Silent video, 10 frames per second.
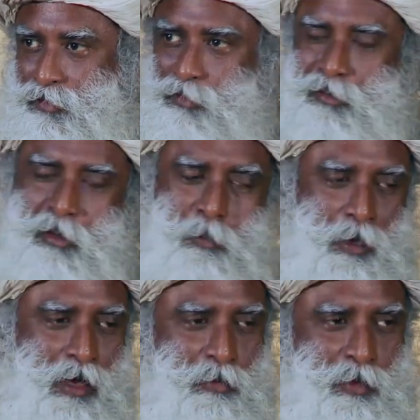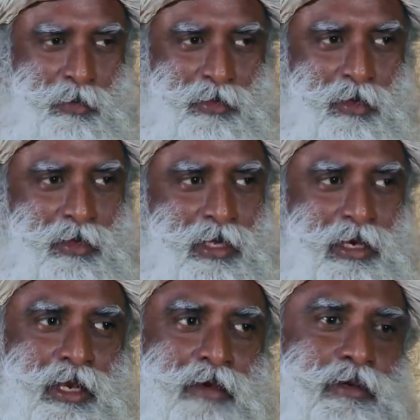no problem at all,
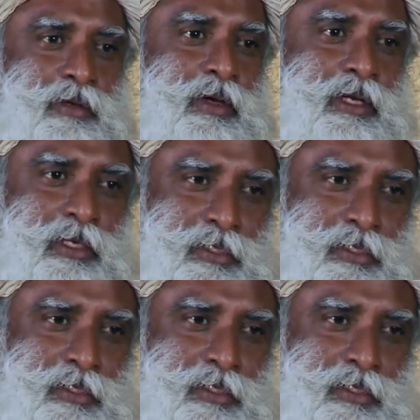they'll never know any